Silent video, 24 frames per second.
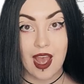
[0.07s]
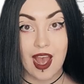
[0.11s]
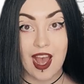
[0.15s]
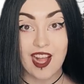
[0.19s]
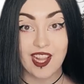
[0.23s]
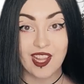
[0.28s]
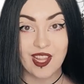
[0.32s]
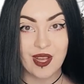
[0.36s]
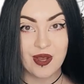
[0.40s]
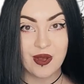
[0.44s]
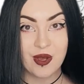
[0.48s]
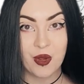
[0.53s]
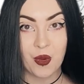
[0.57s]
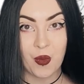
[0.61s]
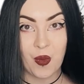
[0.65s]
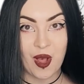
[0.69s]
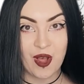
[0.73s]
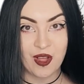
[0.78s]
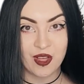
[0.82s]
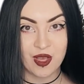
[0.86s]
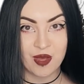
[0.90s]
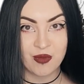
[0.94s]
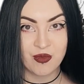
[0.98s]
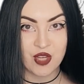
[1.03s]
Hello and
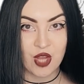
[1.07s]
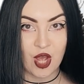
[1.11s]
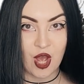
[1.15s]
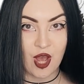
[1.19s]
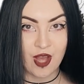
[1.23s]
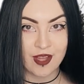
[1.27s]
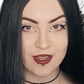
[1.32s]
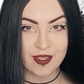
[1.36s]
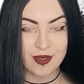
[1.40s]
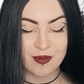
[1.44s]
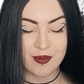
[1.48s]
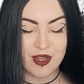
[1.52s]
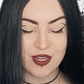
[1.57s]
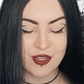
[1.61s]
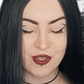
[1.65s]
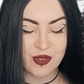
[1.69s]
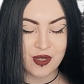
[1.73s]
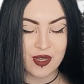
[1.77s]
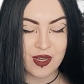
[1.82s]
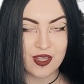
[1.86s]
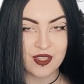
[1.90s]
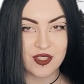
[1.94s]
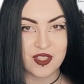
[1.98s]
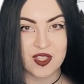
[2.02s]
welcome to Haunted
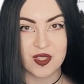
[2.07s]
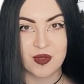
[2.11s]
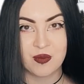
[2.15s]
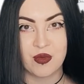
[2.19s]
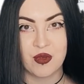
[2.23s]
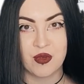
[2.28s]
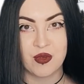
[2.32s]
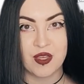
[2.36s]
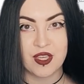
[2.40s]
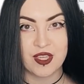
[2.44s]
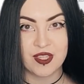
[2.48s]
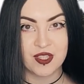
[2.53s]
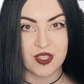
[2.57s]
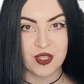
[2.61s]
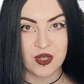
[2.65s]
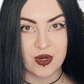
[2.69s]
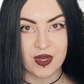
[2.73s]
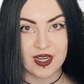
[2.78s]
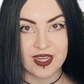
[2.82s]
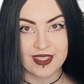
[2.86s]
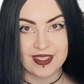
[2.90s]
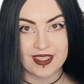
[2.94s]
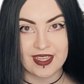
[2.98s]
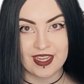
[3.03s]
Montreal's Spooky
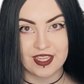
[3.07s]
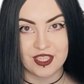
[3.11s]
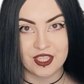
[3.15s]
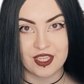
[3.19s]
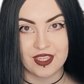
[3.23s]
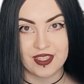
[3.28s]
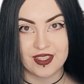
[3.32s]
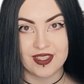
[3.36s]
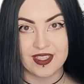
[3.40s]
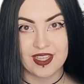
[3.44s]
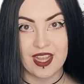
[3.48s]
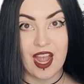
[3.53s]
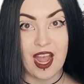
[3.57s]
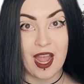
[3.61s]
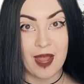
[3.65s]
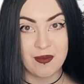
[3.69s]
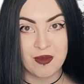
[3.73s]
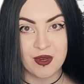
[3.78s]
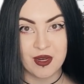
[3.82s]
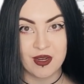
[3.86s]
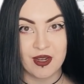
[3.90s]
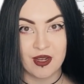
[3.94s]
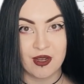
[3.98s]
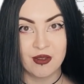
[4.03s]
Story Sessions. I'm
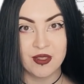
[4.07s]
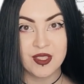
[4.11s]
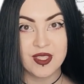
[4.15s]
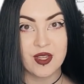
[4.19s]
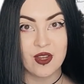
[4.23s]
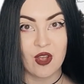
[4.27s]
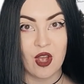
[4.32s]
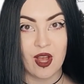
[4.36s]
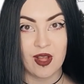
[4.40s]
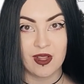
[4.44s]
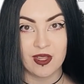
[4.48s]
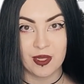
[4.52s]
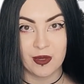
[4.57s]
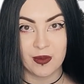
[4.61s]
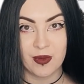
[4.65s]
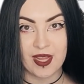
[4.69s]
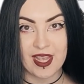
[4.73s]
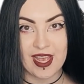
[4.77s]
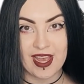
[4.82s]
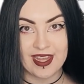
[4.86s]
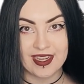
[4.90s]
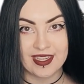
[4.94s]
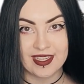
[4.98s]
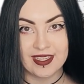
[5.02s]
your host, Holly
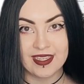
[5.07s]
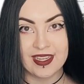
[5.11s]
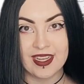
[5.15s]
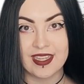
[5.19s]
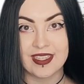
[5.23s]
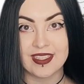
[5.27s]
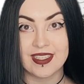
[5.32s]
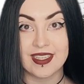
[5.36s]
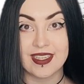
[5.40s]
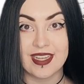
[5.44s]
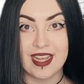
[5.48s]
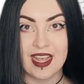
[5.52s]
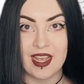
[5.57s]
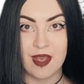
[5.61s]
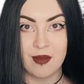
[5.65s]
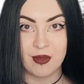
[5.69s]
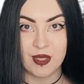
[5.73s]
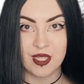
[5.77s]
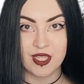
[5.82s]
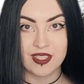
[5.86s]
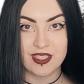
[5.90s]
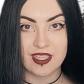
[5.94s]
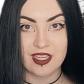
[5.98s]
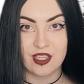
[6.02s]
Rhiannon, and today I'm
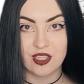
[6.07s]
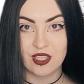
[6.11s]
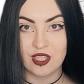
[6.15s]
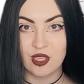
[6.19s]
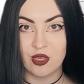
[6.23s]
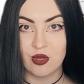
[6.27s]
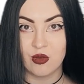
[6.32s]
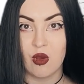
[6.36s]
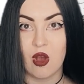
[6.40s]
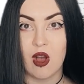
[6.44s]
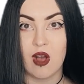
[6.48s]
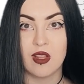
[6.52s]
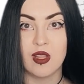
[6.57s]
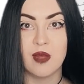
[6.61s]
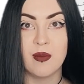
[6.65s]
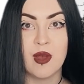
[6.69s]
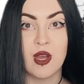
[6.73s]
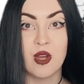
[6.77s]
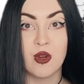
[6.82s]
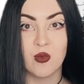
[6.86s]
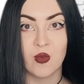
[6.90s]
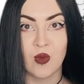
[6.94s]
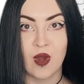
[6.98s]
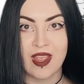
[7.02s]
going to tell you all
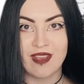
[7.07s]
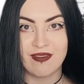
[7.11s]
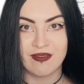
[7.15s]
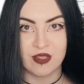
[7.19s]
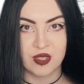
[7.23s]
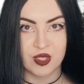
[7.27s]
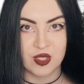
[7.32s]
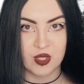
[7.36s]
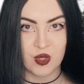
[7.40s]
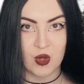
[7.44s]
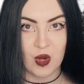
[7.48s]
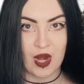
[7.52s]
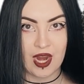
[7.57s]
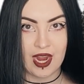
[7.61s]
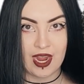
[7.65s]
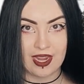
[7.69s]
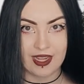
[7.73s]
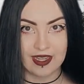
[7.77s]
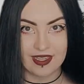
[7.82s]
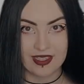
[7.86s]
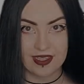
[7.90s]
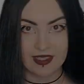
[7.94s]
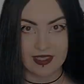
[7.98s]
about Ravenscrag.